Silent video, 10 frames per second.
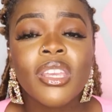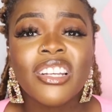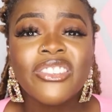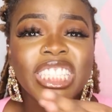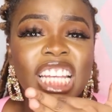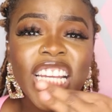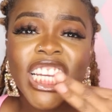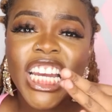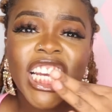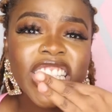it was
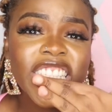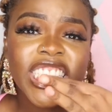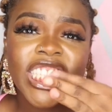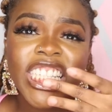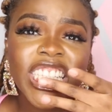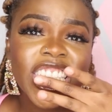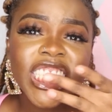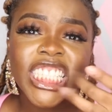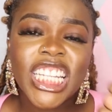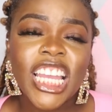like I had to like
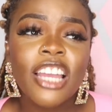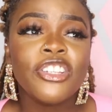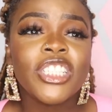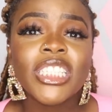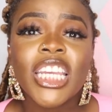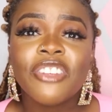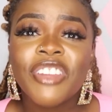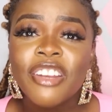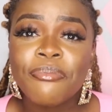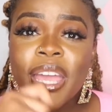I used to take
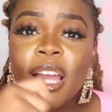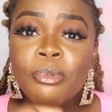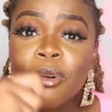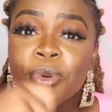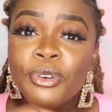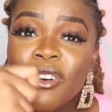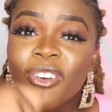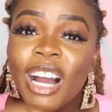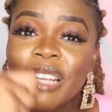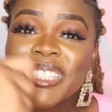like makeup
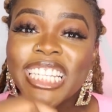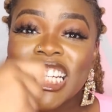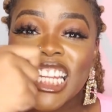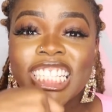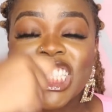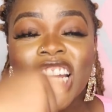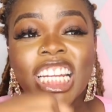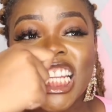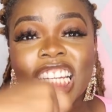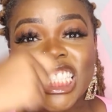remover wipes and like try
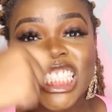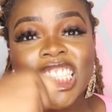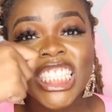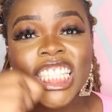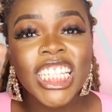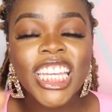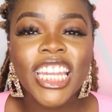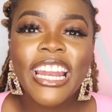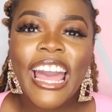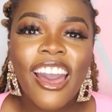to like
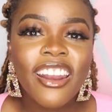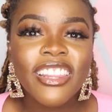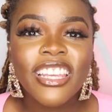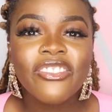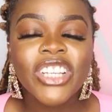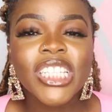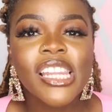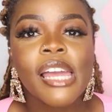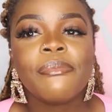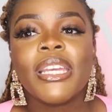get it out of the
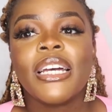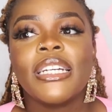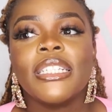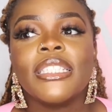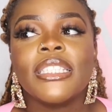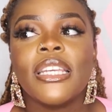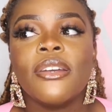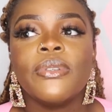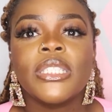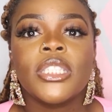Invisalign, because
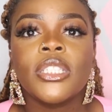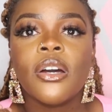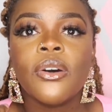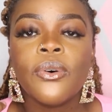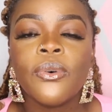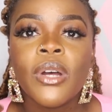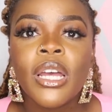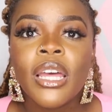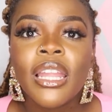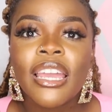it was so,
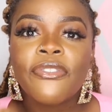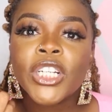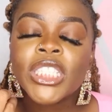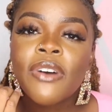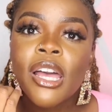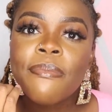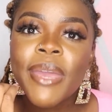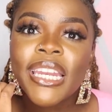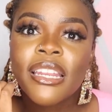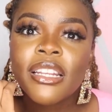like, first of all, it
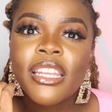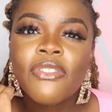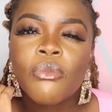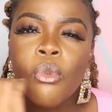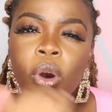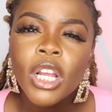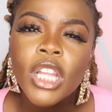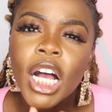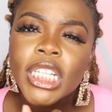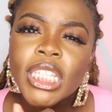made it even more
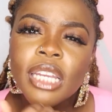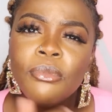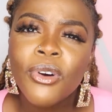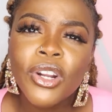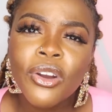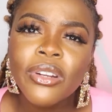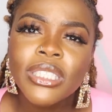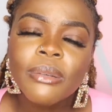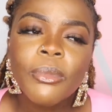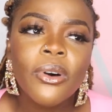glossy and more
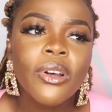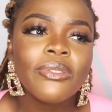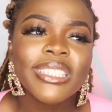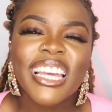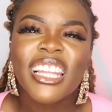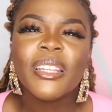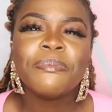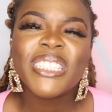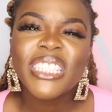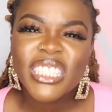noticeable. It was like
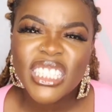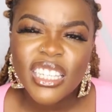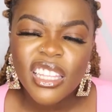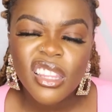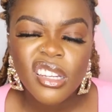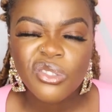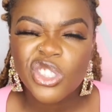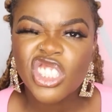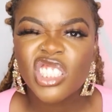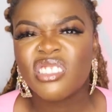lipstick teeth, and it
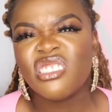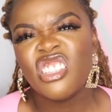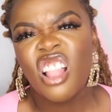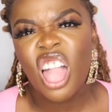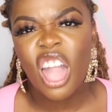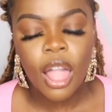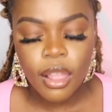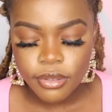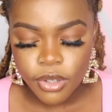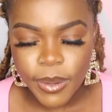was just, ugh,
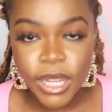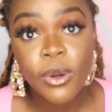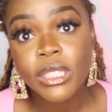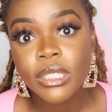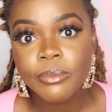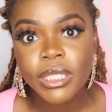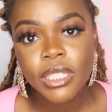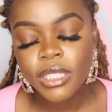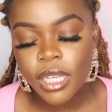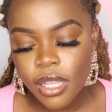nobody wants
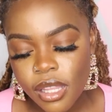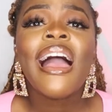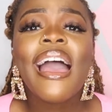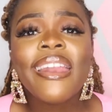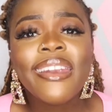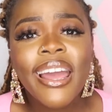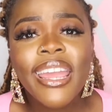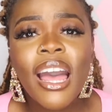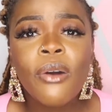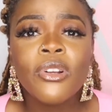lipstick teeth. At
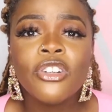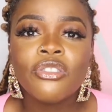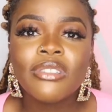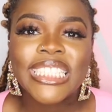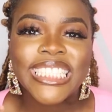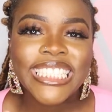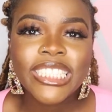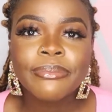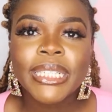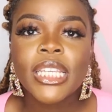night, I would
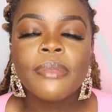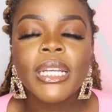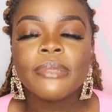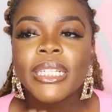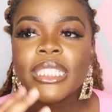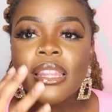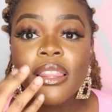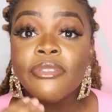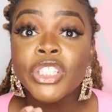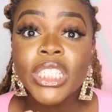grind on my teeth because my teeth
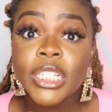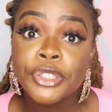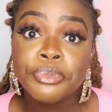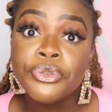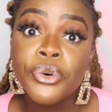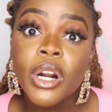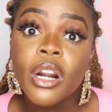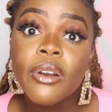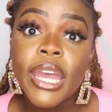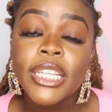never touched
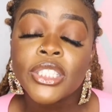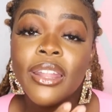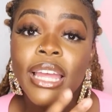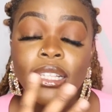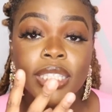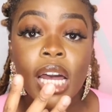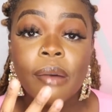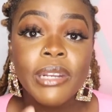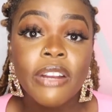before, okay? So like the top